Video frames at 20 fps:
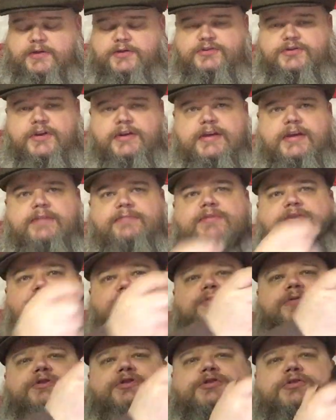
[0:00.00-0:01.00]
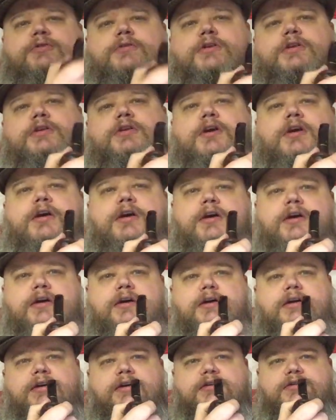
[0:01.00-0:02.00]
trying to keep this one short.
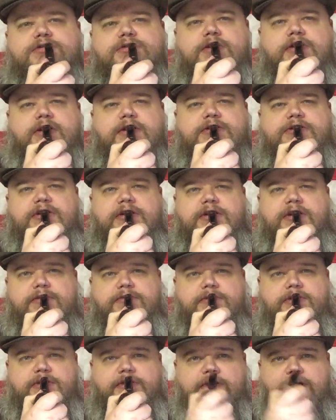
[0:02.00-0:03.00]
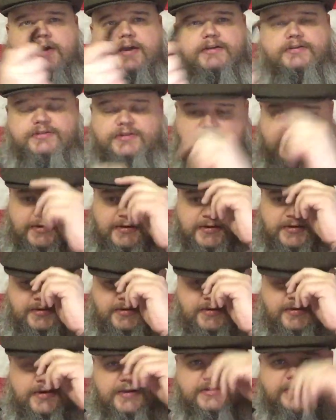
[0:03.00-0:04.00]
Just thought I'd check in with you guys.
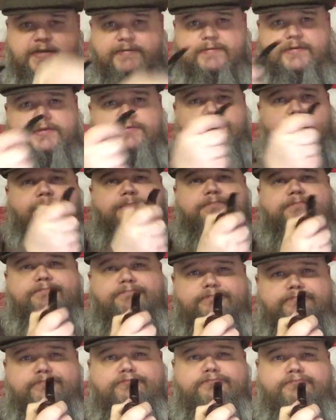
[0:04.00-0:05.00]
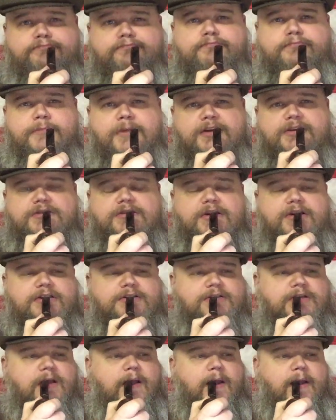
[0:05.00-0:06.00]
You guys have a good one? That's
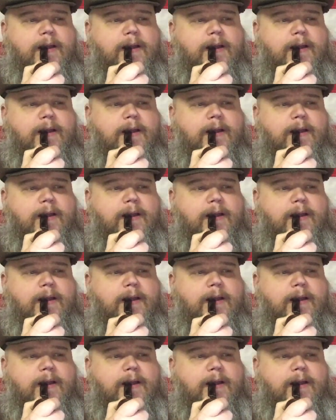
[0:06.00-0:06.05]
nice.